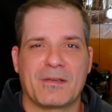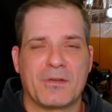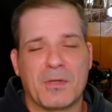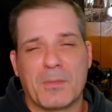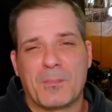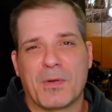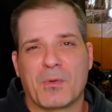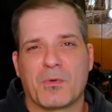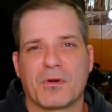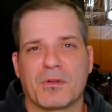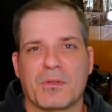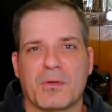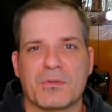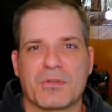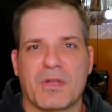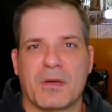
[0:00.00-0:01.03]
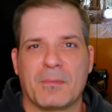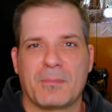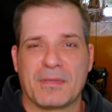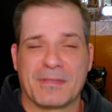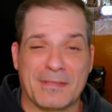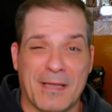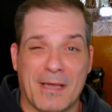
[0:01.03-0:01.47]
and you could pick one of those
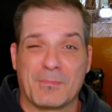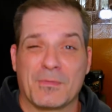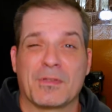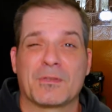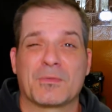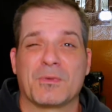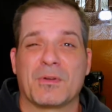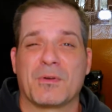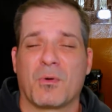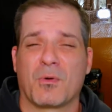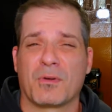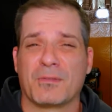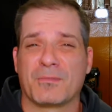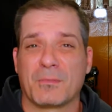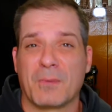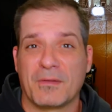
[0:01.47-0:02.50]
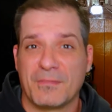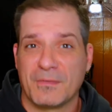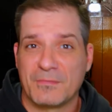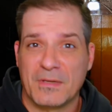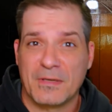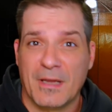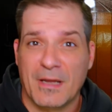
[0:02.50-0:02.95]
up at the time of this recording for about
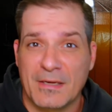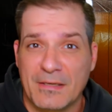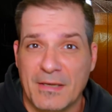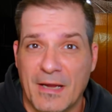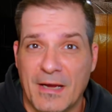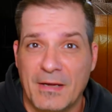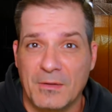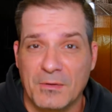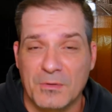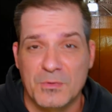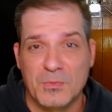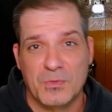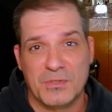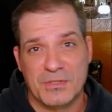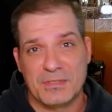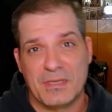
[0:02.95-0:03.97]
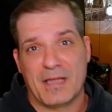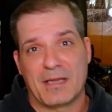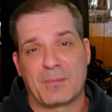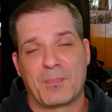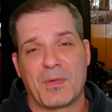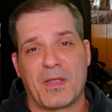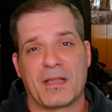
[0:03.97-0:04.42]
$59, which is
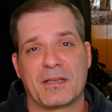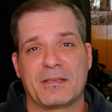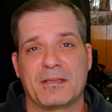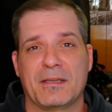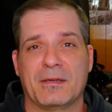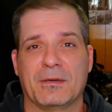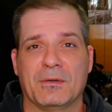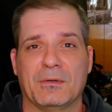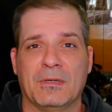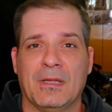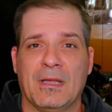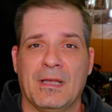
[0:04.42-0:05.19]
not a bad deal.